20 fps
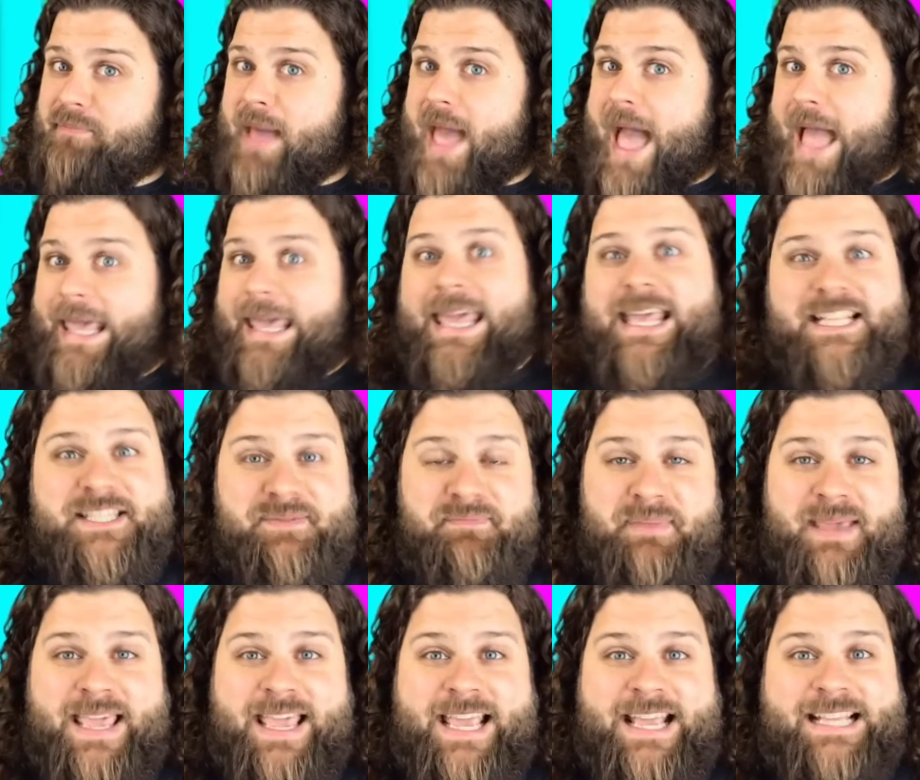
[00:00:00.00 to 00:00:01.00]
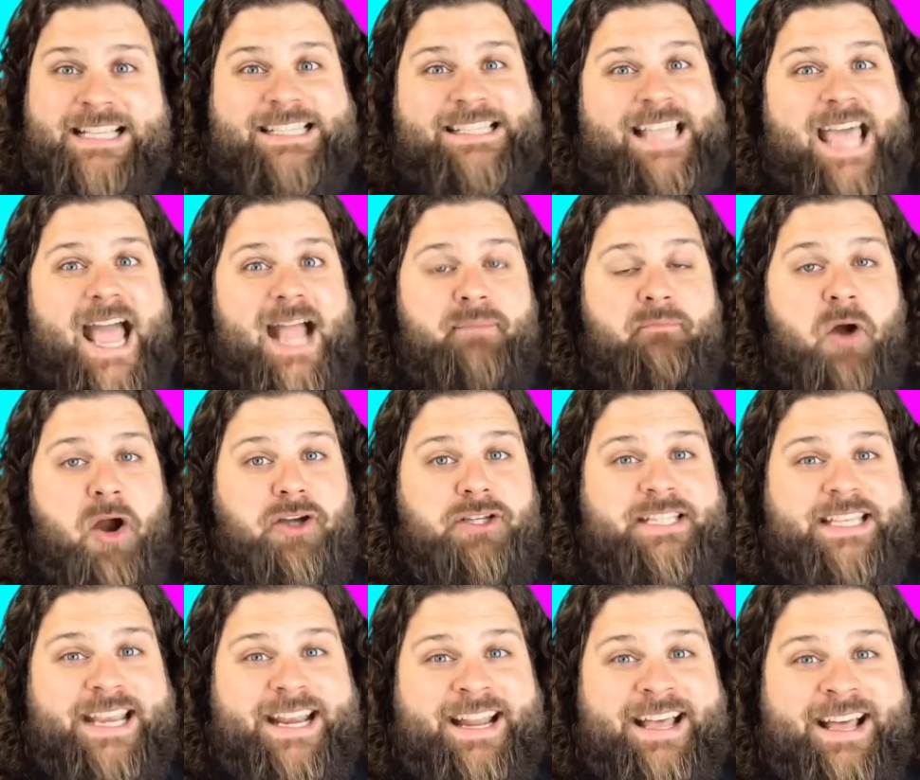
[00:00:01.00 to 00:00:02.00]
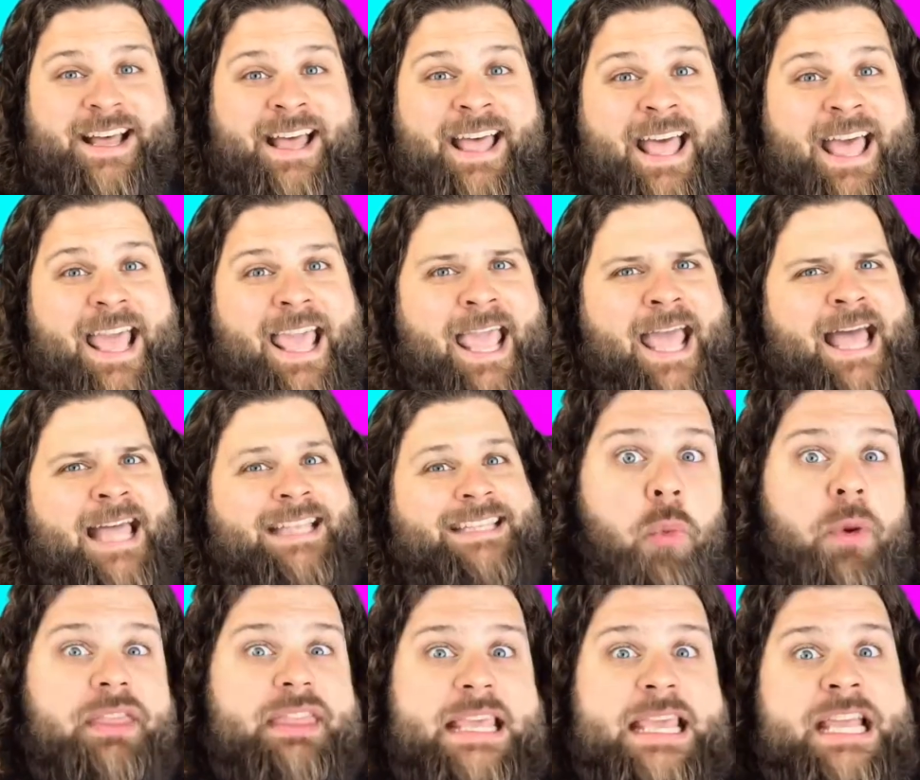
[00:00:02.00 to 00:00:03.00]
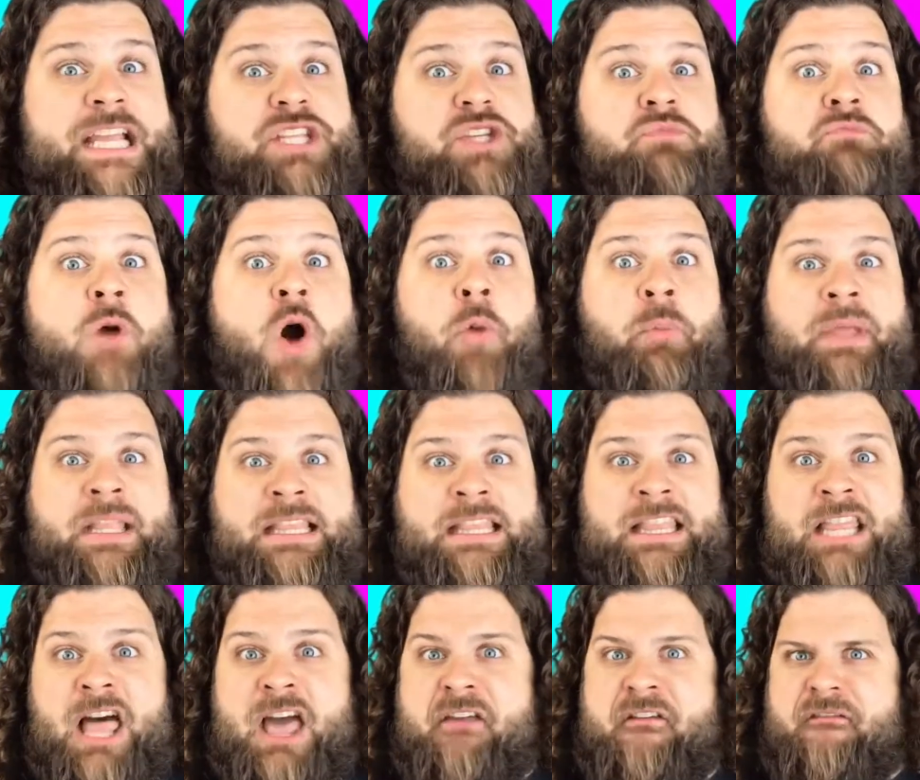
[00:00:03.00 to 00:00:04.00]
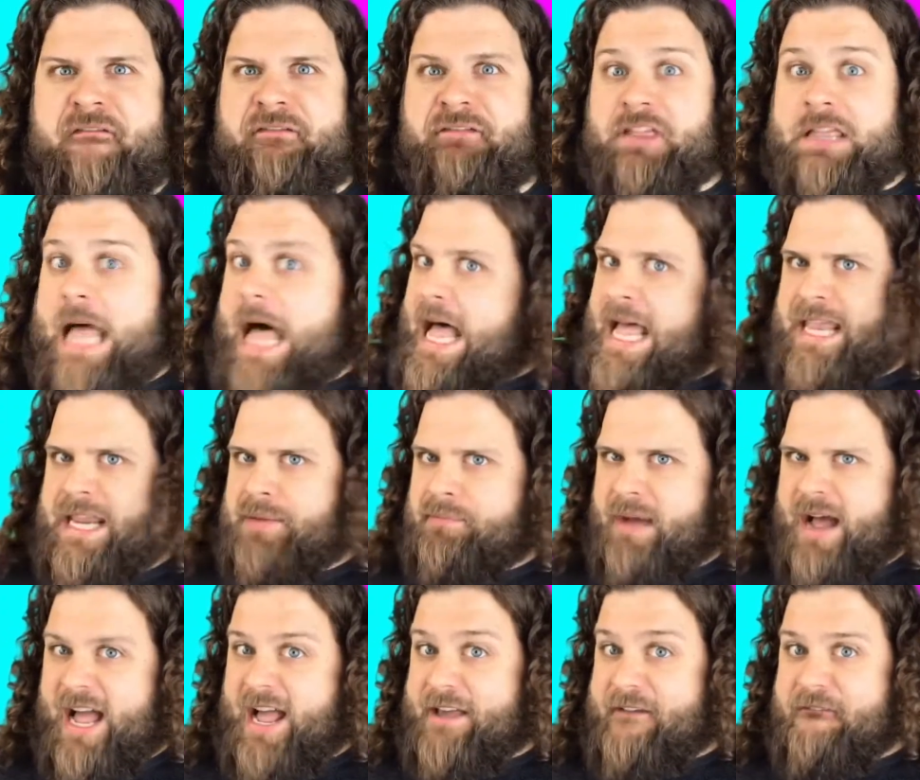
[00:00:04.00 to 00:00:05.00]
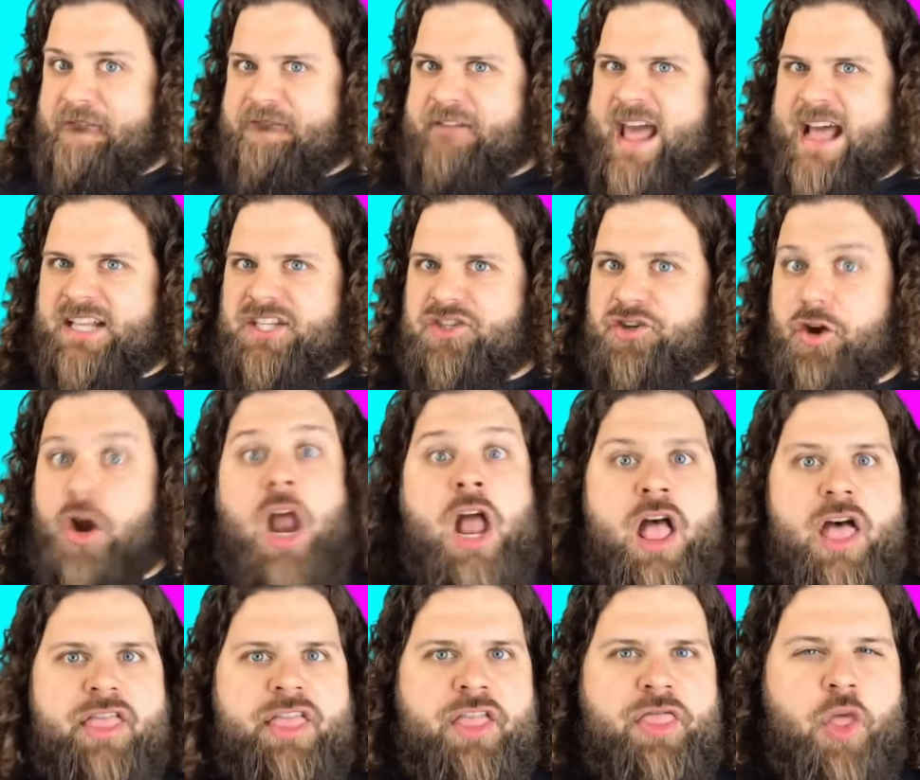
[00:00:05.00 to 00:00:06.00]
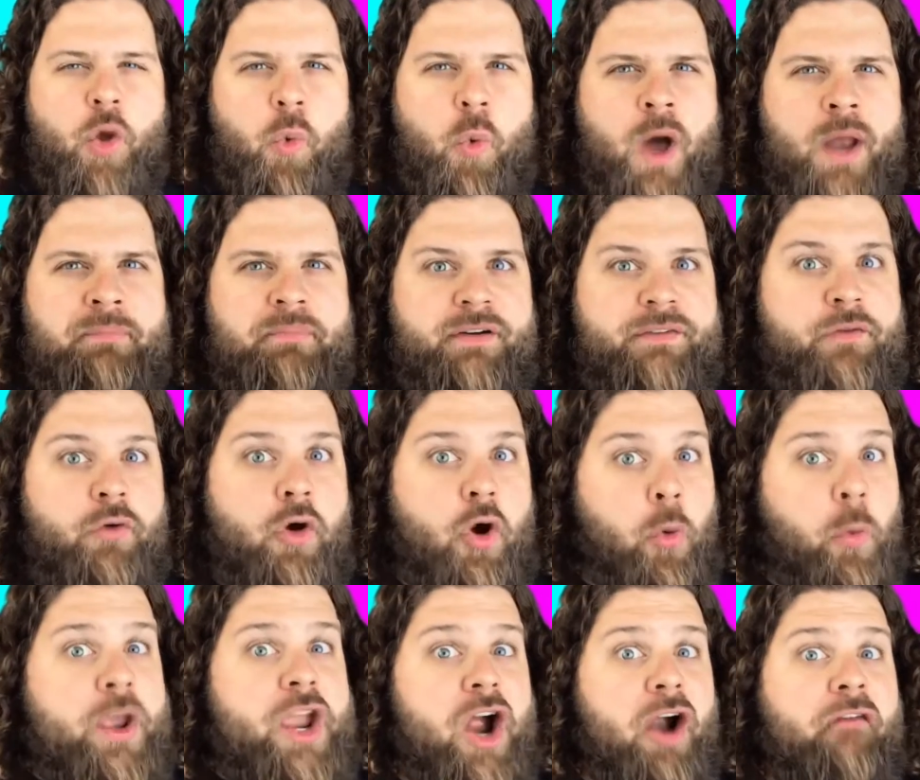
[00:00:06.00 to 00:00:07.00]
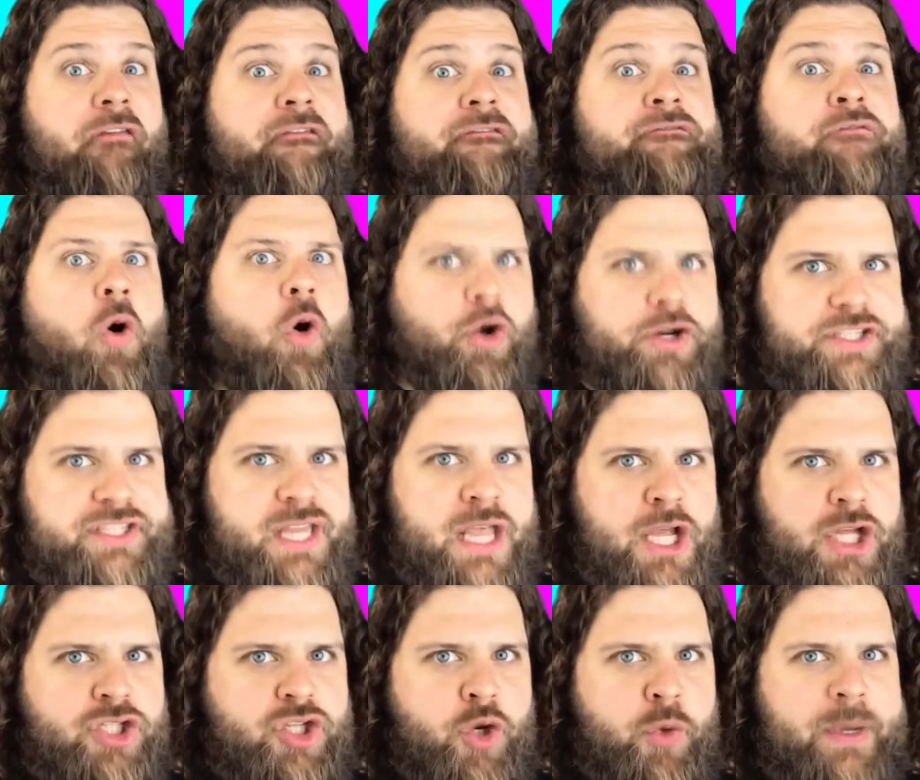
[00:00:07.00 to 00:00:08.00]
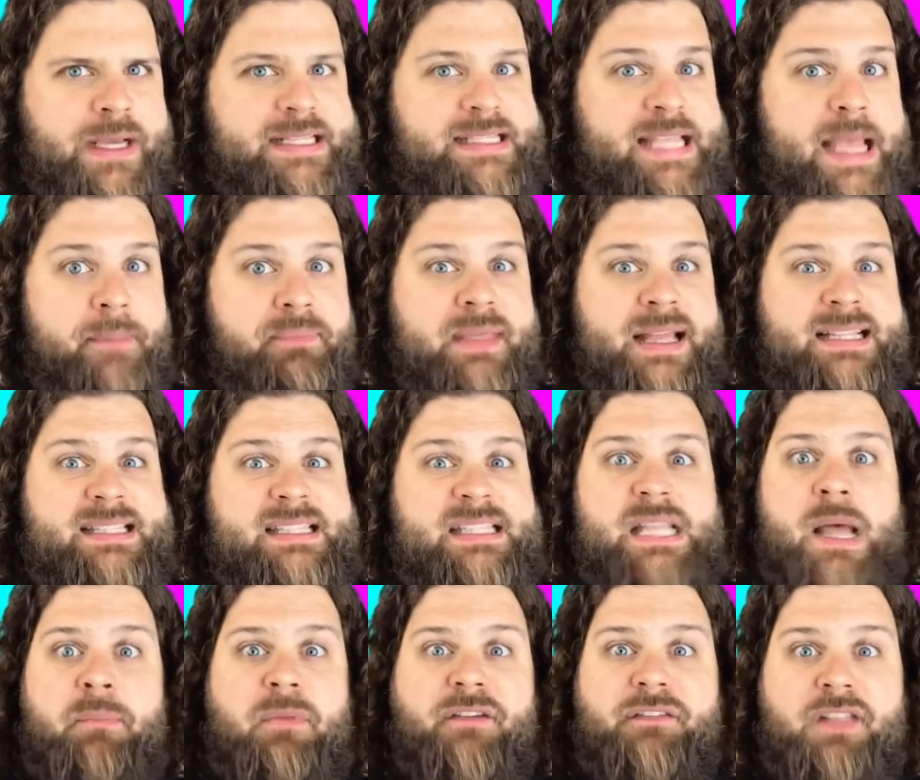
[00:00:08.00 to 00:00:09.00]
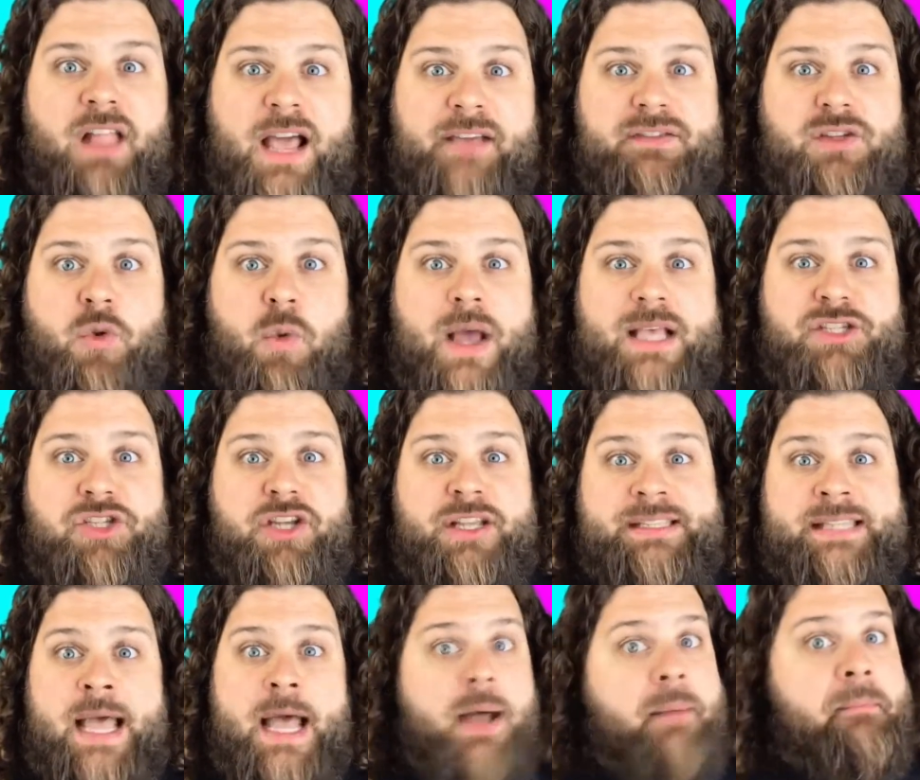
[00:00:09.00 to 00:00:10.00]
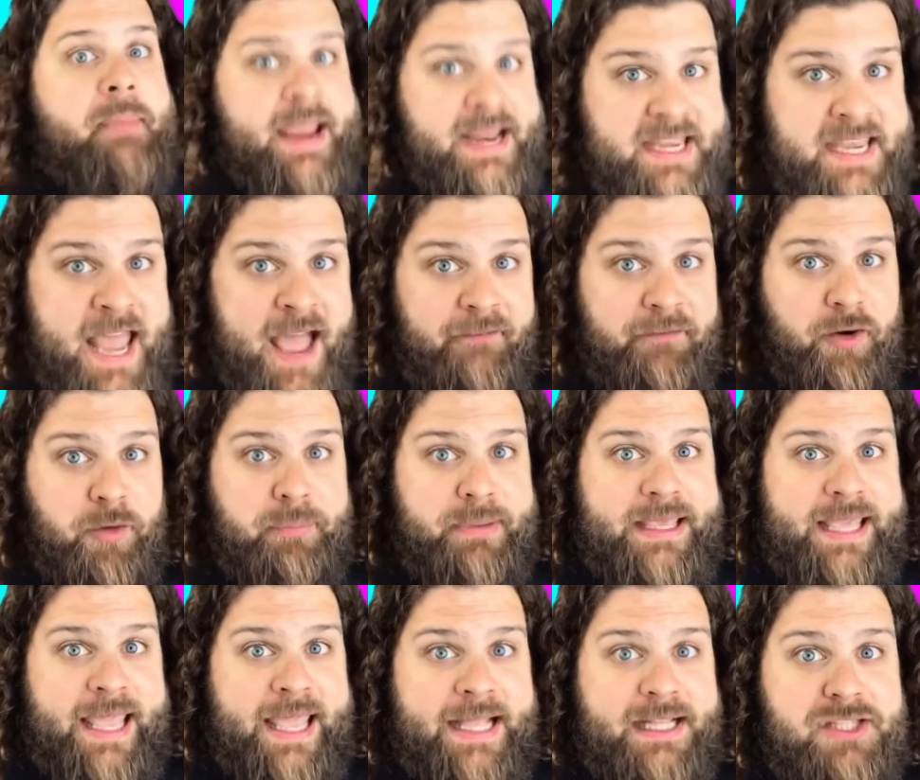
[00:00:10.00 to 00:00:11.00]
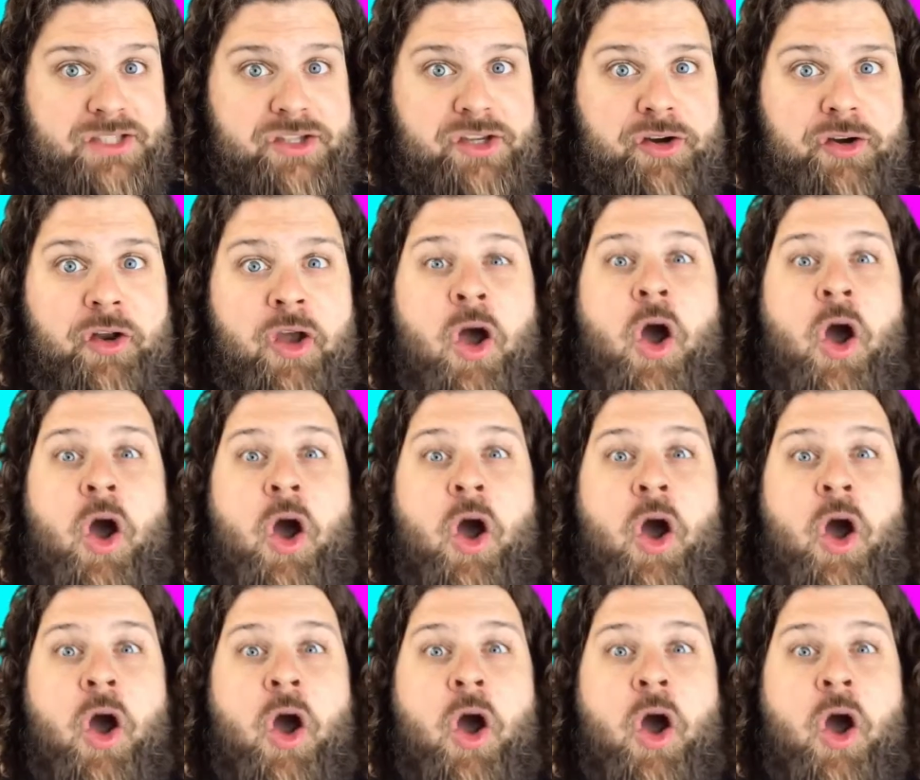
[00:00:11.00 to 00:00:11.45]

Back. It's me, Zach Martina, and with each moment in life flying by faster than the one before, we are forced to accept that some of life's questions may never be answered.